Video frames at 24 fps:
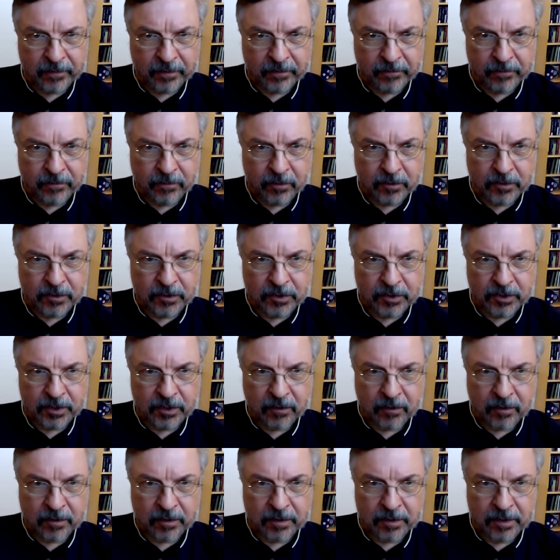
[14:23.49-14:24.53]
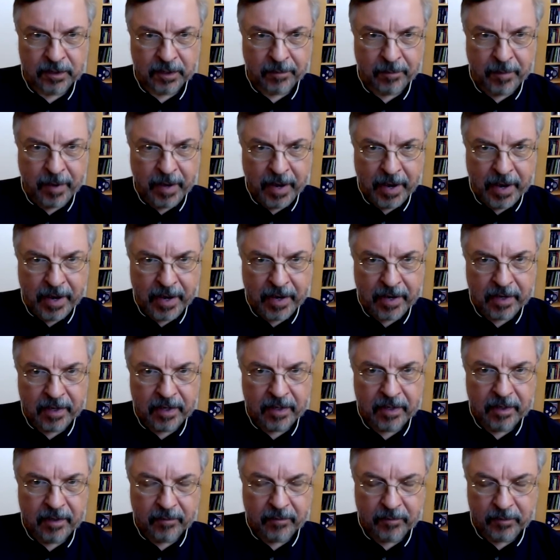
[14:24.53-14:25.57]
Unfortunately, she got a TMA. It
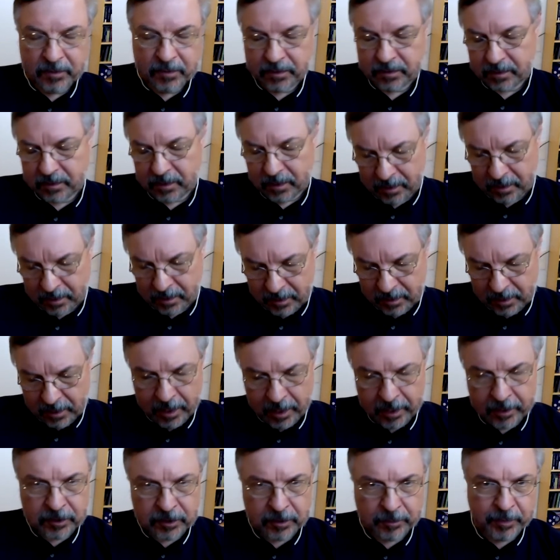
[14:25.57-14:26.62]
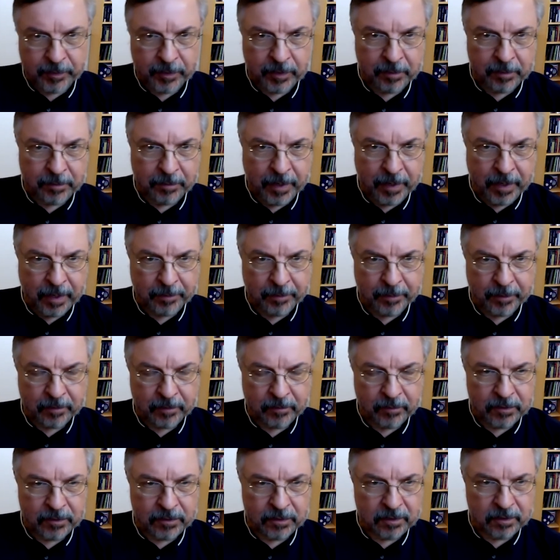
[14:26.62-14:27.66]
was an atypical bug, but
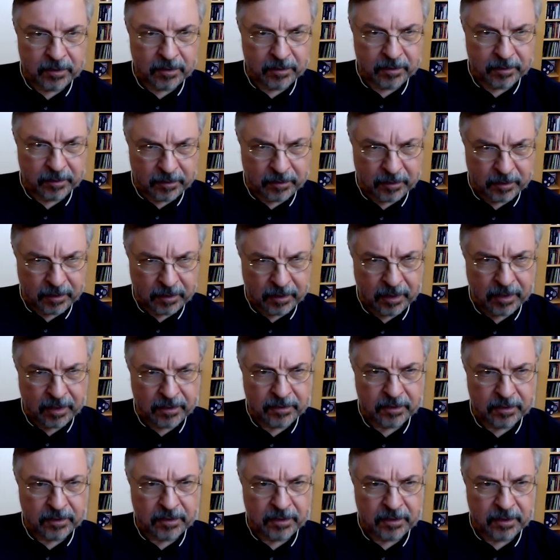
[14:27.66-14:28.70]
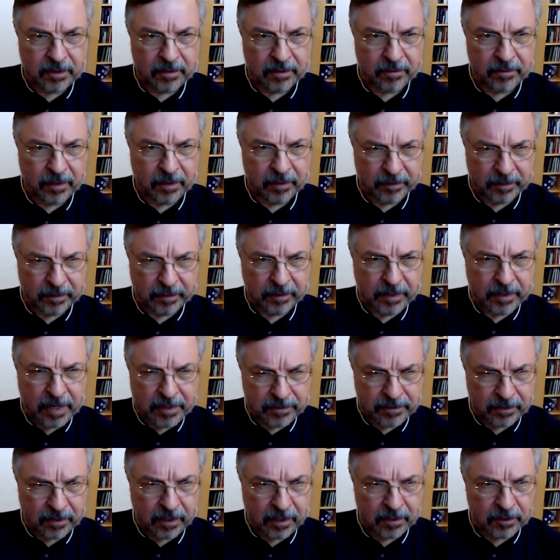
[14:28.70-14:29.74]
it was a
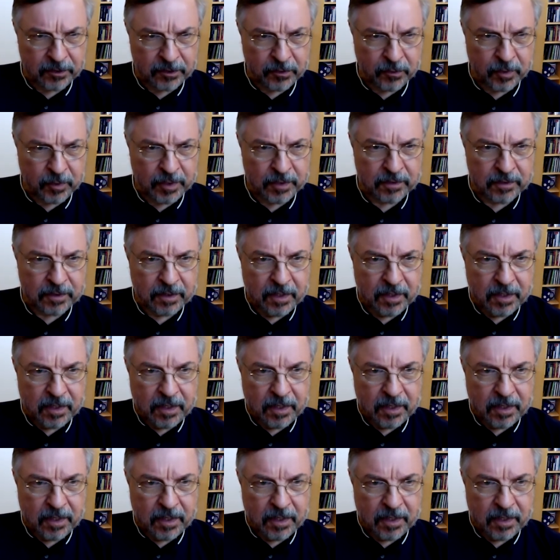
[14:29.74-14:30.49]
classic HUS.